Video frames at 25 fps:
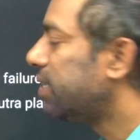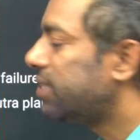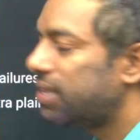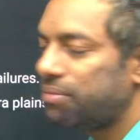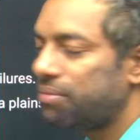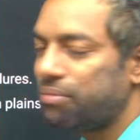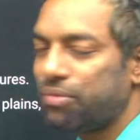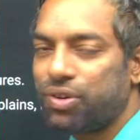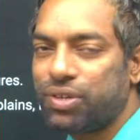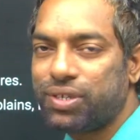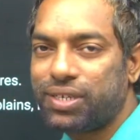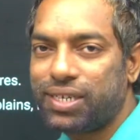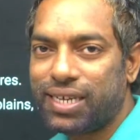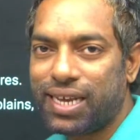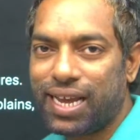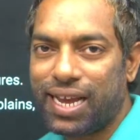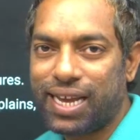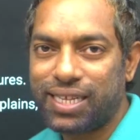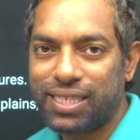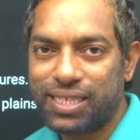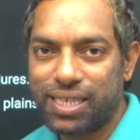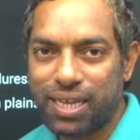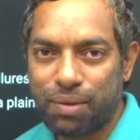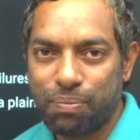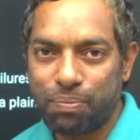most
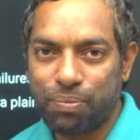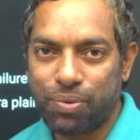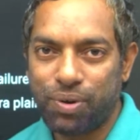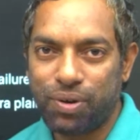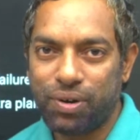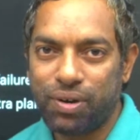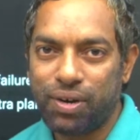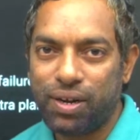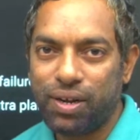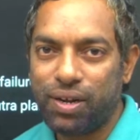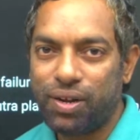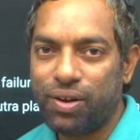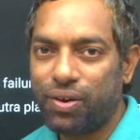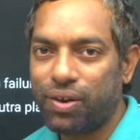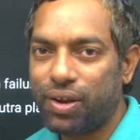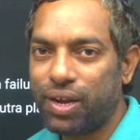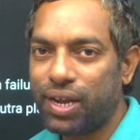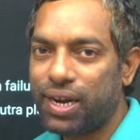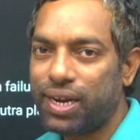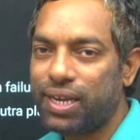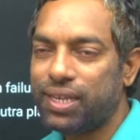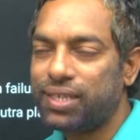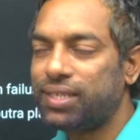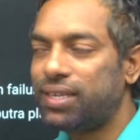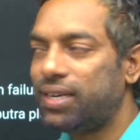example. Okay.
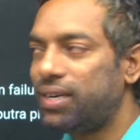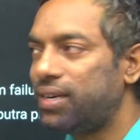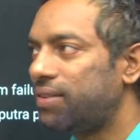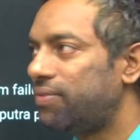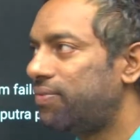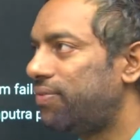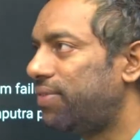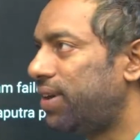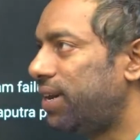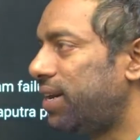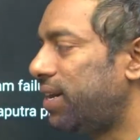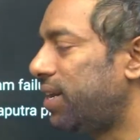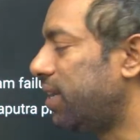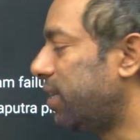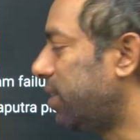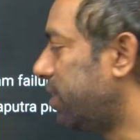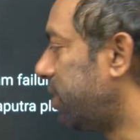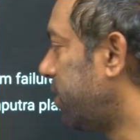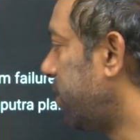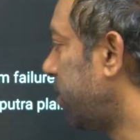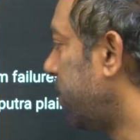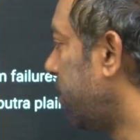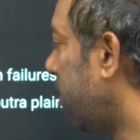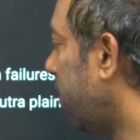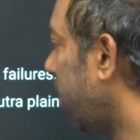Recent
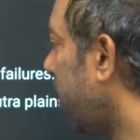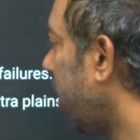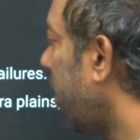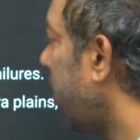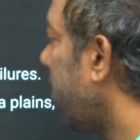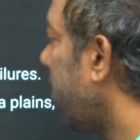floodings. Okay.